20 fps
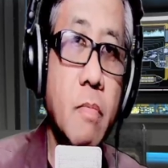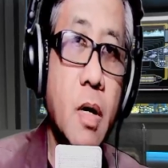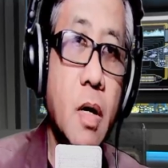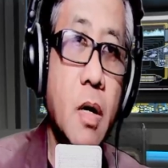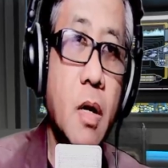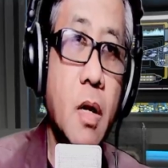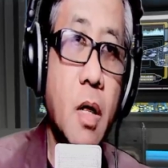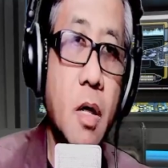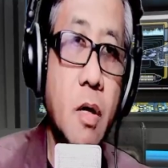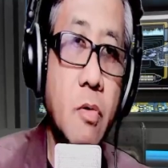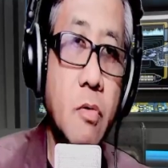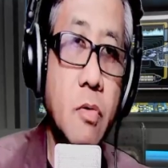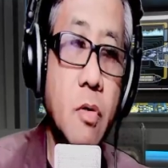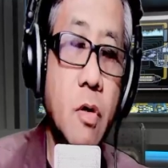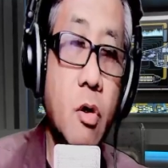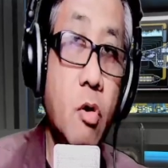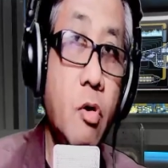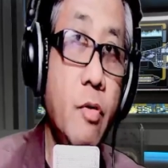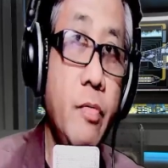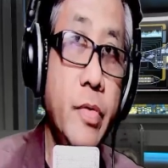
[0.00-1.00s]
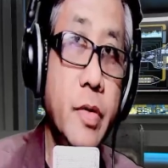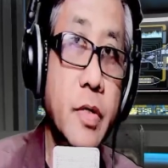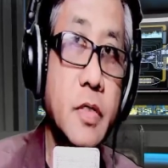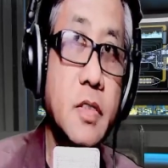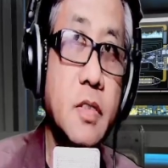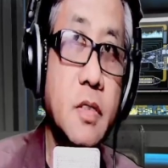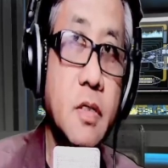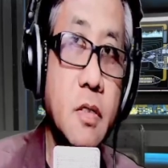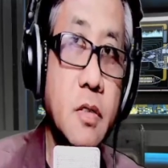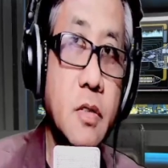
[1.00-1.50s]
allowed
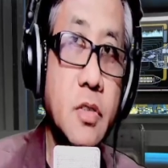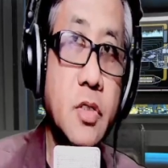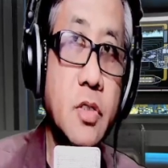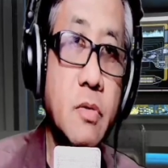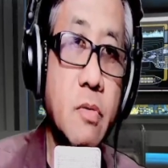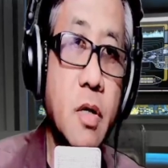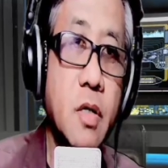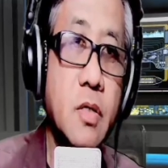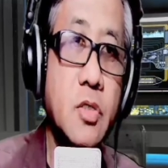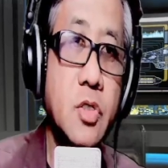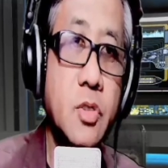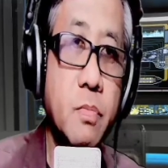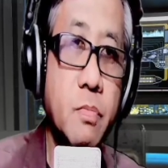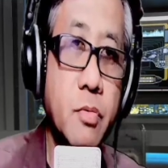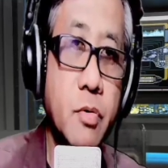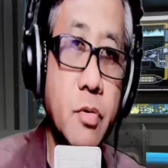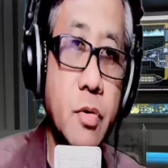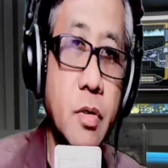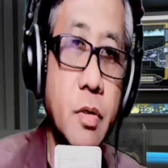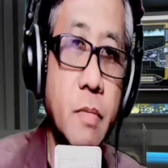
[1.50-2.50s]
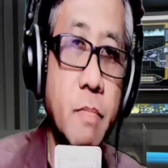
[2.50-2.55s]
long-distance transport